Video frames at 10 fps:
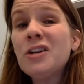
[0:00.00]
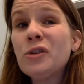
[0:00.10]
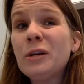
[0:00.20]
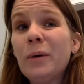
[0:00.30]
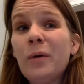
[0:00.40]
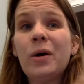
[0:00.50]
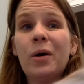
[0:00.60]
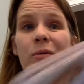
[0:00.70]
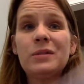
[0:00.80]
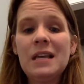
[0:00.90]

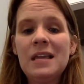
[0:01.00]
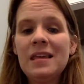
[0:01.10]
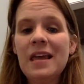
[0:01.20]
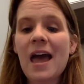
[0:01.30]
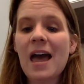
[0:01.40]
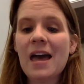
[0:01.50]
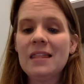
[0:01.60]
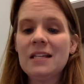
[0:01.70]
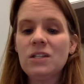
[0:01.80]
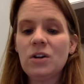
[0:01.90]
BOGOs in the ad
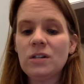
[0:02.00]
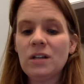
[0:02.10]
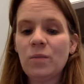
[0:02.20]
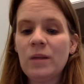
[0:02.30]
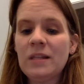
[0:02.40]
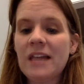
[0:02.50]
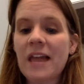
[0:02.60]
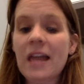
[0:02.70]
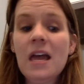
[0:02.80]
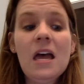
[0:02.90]
that starts on Wednesday.
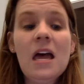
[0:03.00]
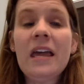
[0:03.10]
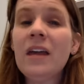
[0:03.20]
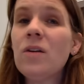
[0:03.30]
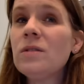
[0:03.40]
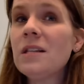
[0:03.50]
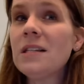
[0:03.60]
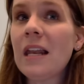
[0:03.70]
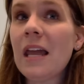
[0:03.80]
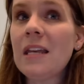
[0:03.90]
Ingles is going
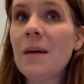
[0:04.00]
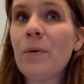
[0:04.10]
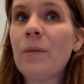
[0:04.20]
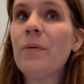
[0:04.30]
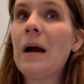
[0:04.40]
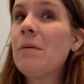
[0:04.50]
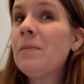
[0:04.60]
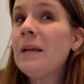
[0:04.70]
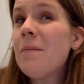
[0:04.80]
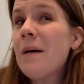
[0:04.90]
to end up with
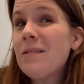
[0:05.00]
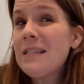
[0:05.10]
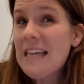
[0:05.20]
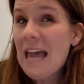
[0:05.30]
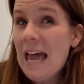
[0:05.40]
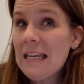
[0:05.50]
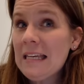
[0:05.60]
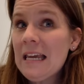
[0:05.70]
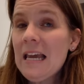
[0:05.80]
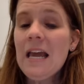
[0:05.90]
probably about 10.
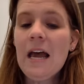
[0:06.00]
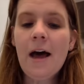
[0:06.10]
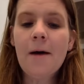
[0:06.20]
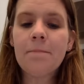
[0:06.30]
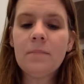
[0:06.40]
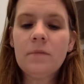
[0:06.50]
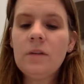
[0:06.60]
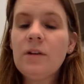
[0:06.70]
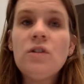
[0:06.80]
Um, there's just